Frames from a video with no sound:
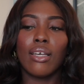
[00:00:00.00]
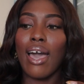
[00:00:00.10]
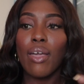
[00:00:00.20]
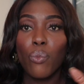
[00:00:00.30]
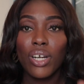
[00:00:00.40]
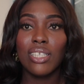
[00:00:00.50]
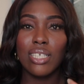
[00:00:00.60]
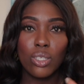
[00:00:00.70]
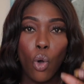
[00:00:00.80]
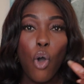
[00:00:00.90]
I wear
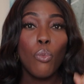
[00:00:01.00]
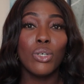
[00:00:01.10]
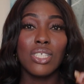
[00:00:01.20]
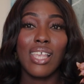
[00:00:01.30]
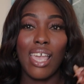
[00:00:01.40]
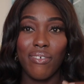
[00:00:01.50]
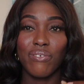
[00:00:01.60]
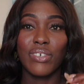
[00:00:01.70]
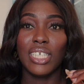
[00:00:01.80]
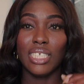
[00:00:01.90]
this almost
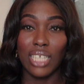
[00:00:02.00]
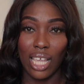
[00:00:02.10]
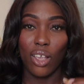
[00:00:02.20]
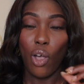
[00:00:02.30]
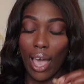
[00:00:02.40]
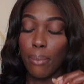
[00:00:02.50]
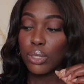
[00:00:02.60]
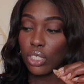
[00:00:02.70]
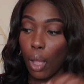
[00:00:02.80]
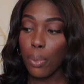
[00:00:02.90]
every day. I'm
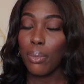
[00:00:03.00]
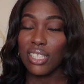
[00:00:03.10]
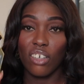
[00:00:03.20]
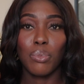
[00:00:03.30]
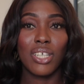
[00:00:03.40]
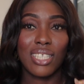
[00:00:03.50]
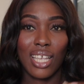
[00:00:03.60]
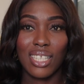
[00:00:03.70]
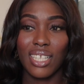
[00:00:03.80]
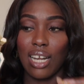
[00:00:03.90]
stopping myself because,
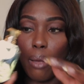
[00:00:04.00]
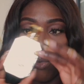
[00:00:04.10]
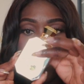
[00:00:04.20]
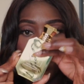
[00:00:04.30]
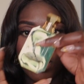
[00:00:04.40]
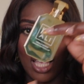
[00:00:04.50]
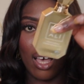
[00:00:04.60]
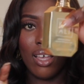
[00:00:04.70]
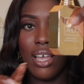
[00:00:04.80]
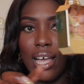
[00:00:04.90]
like I said, I'm almost
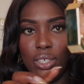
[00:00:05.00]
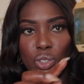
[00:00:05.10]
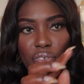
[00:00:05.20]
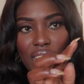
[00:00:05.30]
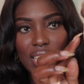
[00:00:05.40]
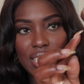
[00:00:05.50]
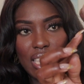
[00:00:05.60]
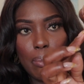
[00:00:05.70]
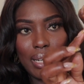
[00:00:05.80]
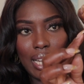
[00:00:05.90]
out. I don't know if you guys see
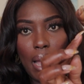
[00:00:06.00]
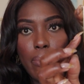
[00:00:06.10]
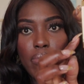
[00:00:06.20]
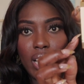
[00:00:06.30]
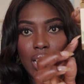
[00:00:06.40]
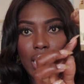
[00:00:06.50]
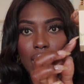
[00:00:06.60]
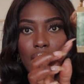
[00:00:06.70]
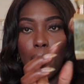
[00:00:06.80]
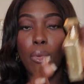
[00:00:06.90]
it, but like, I'm
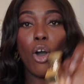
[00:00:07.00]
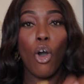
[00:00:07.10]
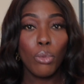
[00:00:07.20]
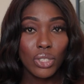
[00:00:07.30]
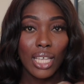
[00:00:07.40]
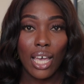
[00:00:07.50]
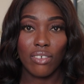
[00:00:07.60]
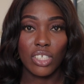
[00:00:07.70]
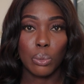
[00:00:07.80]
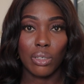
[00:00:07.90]
here. I'm almost out
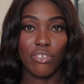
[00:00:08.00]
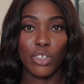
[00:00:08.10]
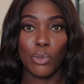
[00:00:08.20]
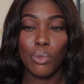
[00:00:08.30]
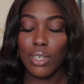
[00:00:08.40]
of this perfume.